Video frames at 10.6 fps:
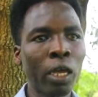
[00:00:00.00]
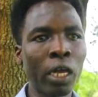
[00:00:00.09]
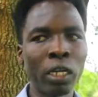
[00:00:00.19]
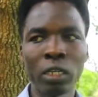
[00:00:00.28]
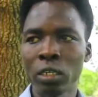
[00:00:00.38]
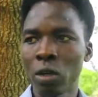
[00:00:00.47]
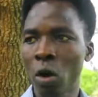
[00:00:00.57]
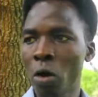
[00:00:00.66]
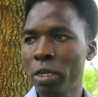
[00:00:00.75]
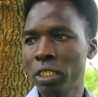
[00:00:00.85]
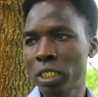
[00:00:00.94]
and
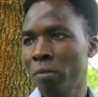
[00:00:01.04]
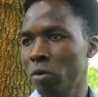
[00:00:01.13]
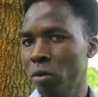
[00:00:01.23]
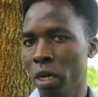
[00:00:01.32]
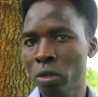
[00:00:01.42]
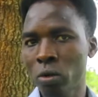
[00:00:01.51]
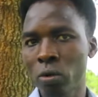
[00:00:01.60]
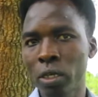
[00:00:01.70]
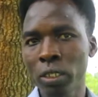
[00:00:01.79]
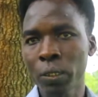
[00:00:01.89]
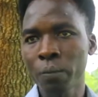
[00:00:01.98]
all the staff of GIET
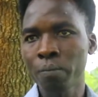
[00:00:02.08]
College.